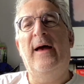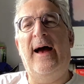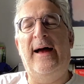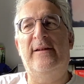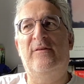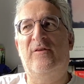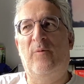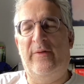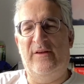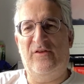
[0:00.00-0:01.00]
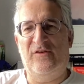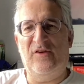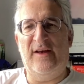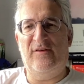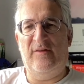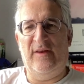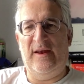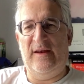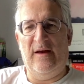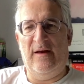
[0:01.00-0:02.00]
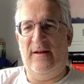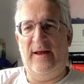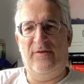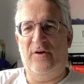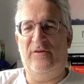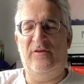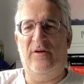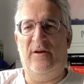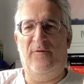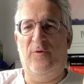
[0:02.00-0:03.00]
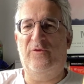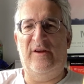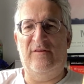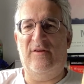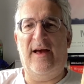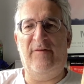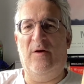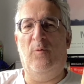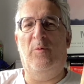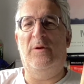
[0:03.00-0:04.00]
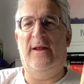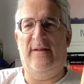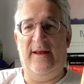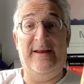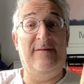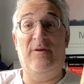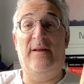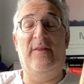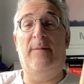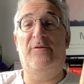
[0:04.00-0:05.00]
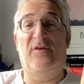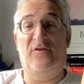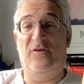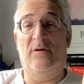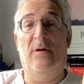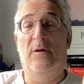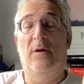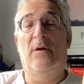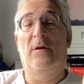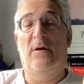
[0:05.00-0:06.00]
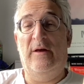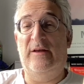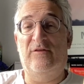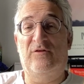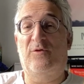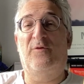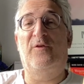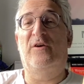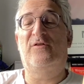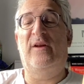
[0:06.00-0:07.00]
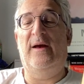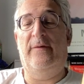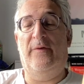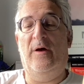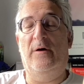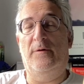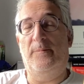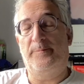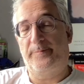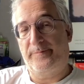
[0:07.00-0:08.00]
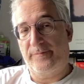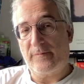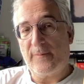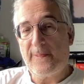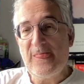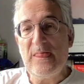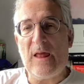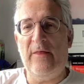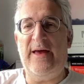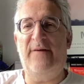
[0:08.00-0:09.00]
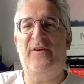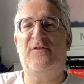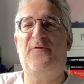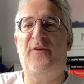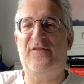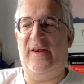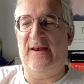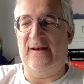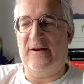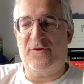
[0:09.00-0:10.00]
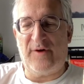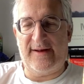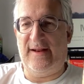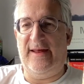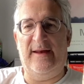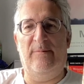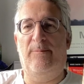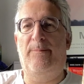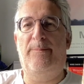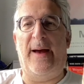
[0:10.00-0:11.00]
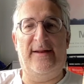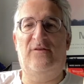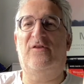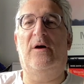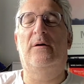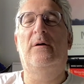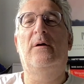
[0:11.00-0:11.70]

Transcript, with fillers: And when this is set in the uh, late 30s, early 40s, having a woman in even in that position is sort of virtually unknown. And they have this fizzing, crackling banter.